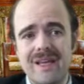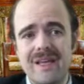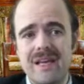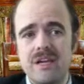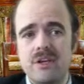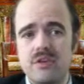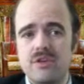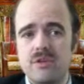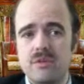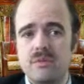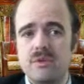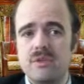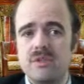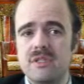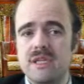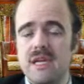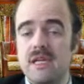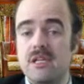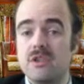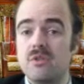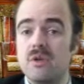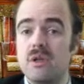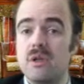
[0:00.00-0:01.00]
attributes
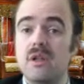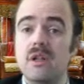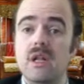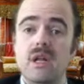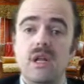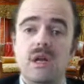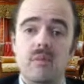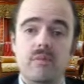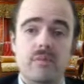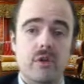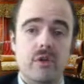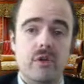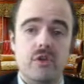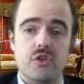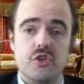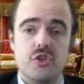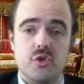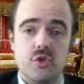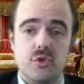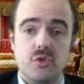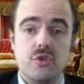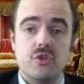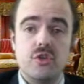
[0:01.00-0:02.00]
as well, both
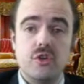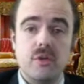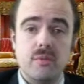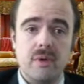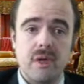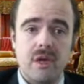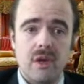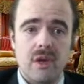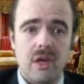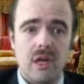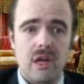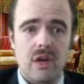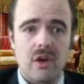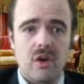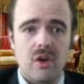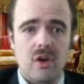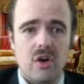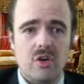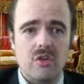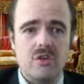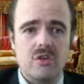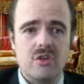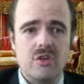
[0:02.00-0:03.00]
short-term and
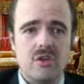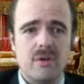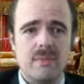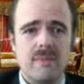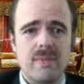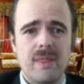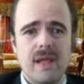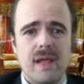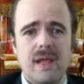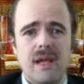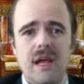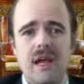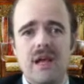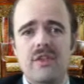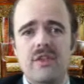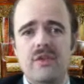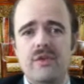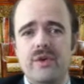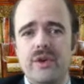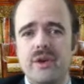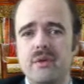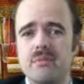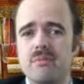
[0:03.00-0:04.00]
long-term, and
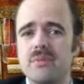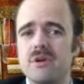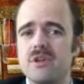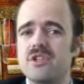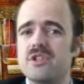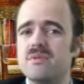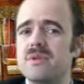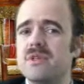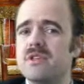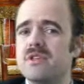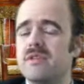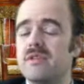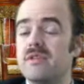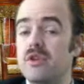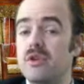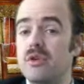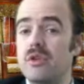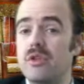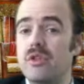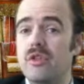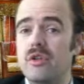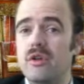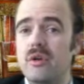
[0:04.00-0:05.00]
the reimbursement of
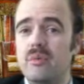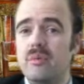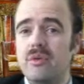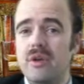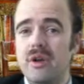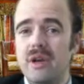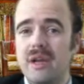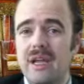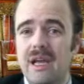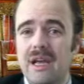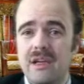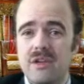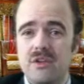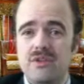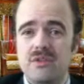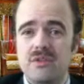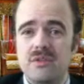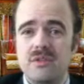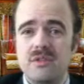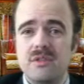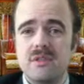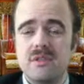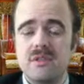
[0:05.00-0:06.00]
new therapeutic
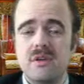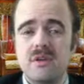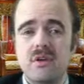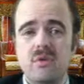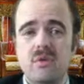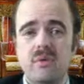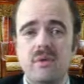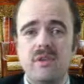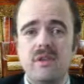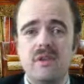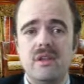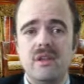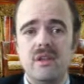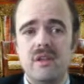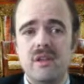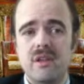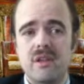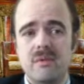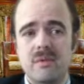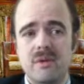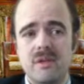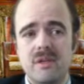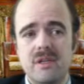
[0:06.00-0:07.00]
agents within the
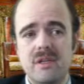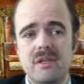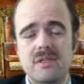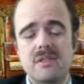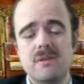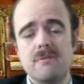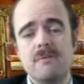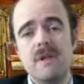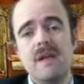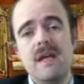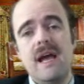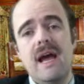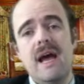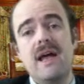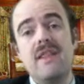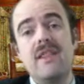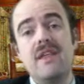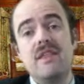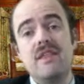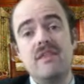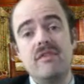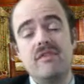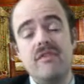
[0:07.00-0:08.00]
Middle East. And
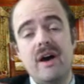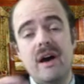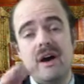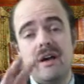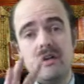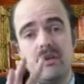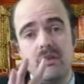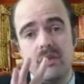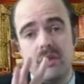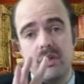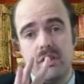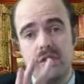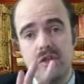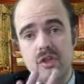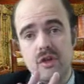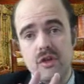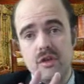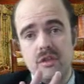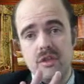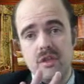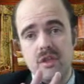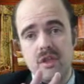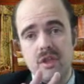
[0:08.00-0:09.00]
then the
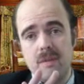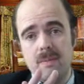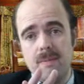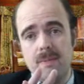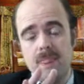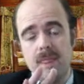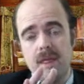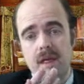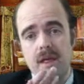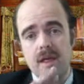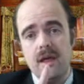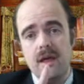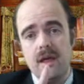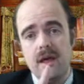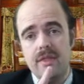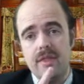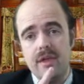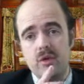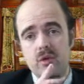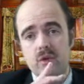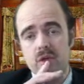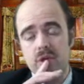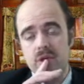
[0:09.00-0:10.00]
third theme
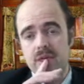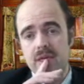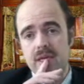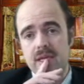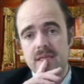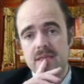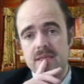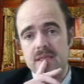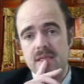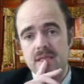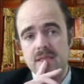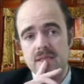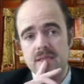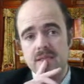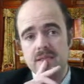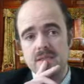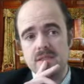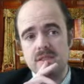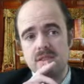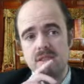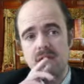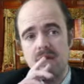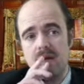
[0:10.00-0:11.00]
that we'll look at
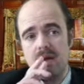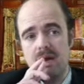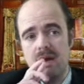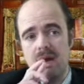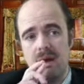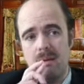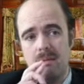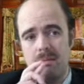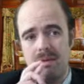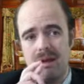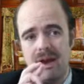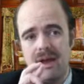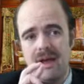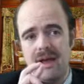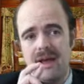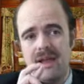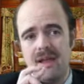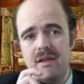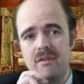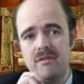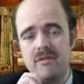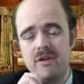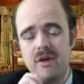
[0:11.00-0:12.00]
is
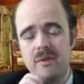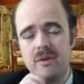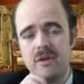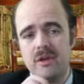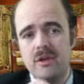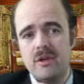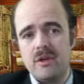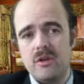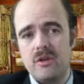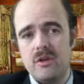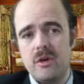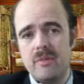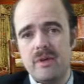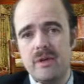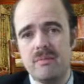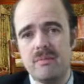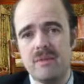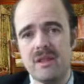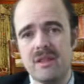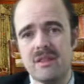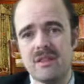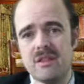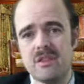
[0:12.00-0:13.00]
applying pharmacoeconomic
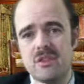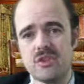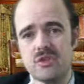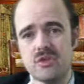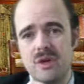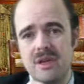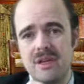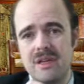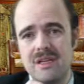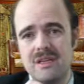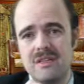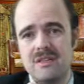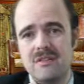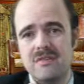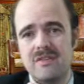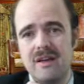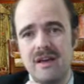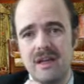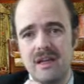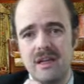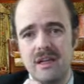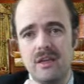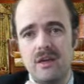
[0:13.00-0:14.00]
methods to
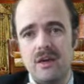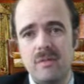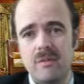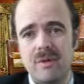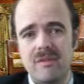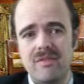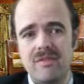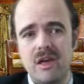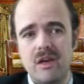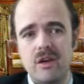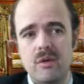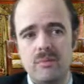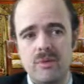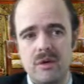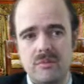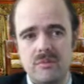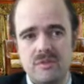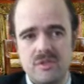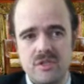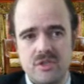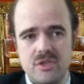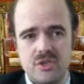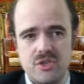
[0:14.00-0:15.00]
identify economic value
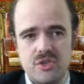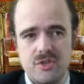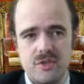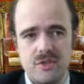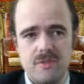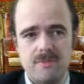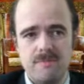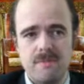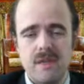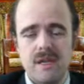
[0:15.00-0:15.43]
propositions.